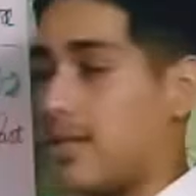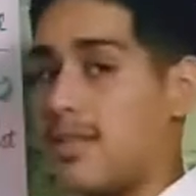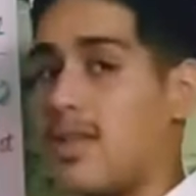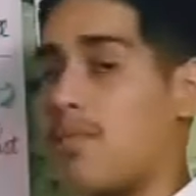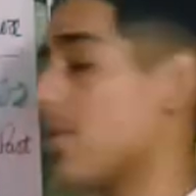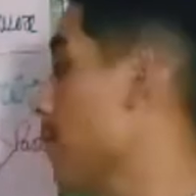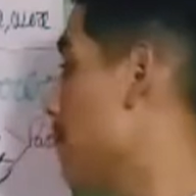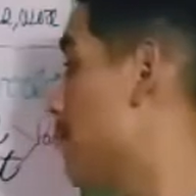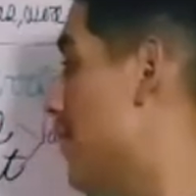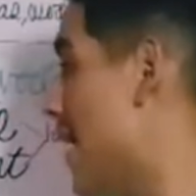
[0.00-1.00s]
the
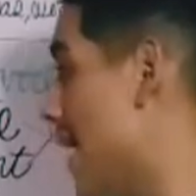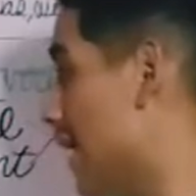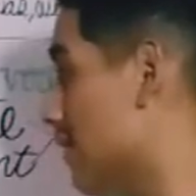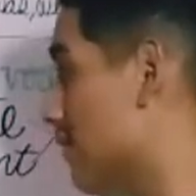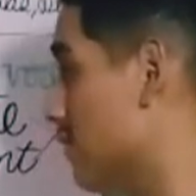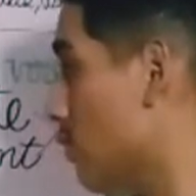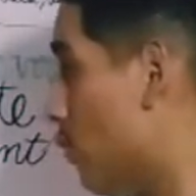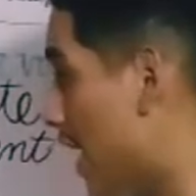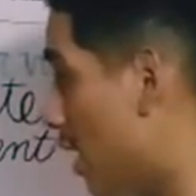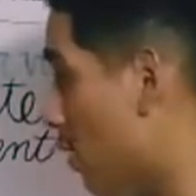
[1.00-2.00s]
verb dance
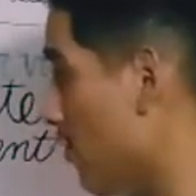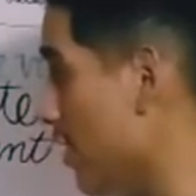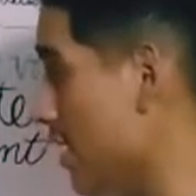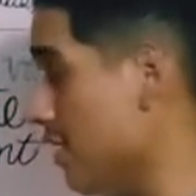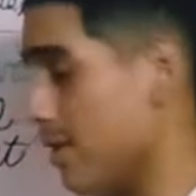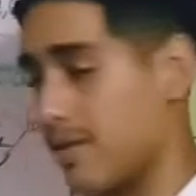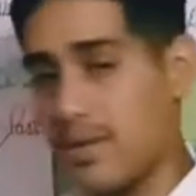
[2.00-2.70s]
without be